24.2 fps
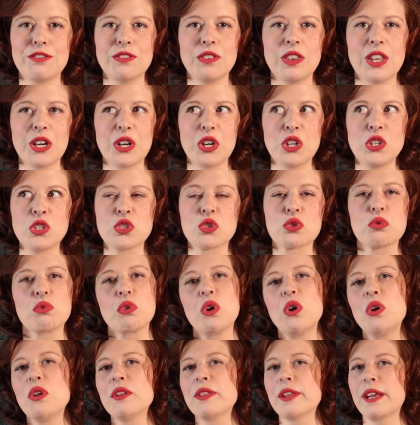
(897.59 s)
The
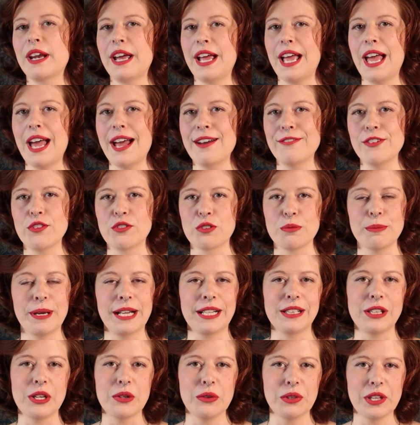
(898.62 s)
control that I have over my
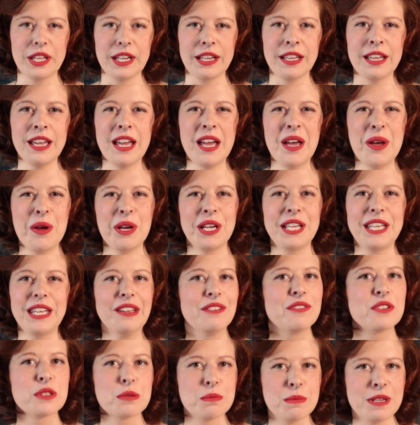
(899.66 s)
clothing
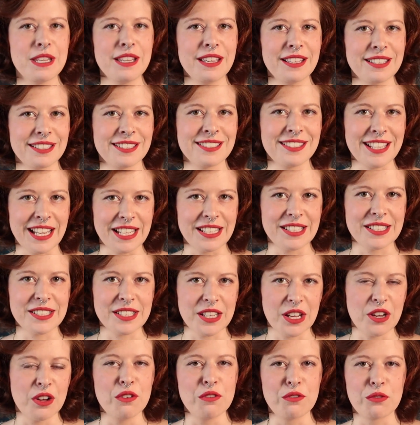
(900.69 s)
gives me a sense
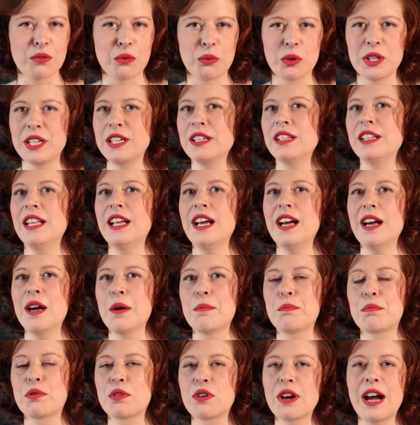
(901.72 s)
of real
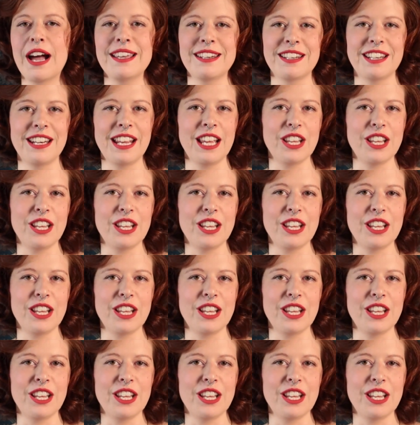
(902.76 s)
pride and